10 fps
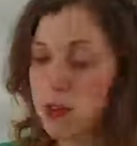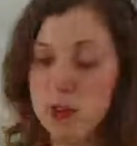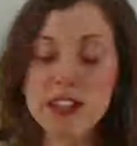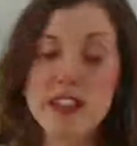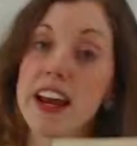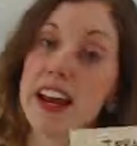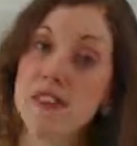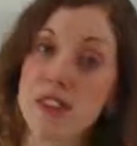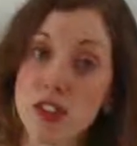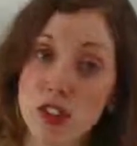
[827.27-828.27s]
The reason I
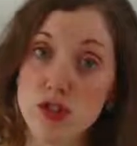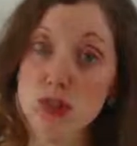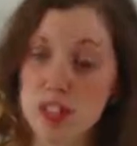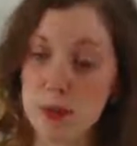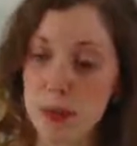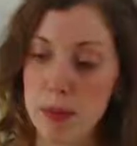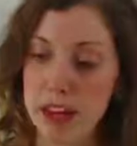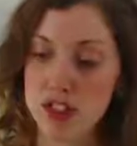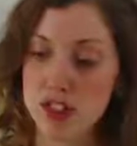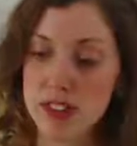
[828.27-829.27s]
have these on 2 separate
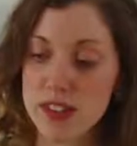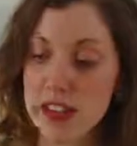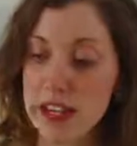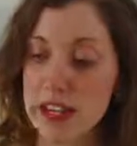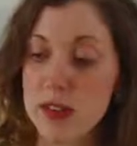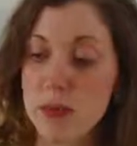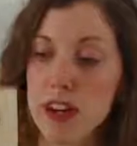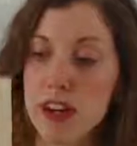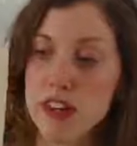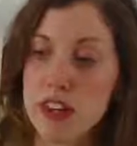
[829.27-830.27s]
pages is
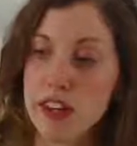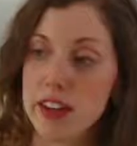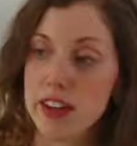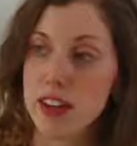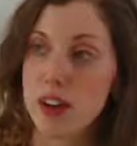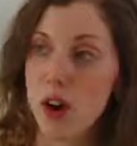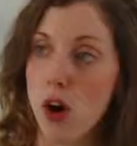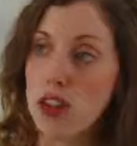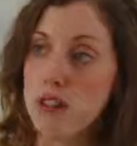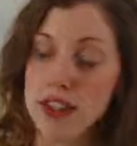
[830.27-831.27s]
because
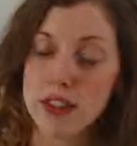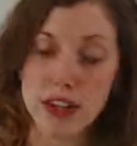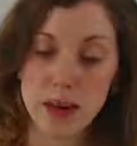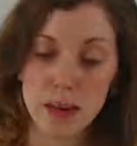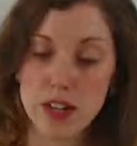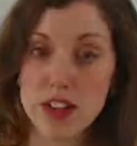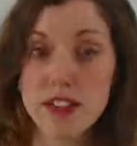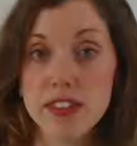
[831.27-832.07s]
all of these numbers,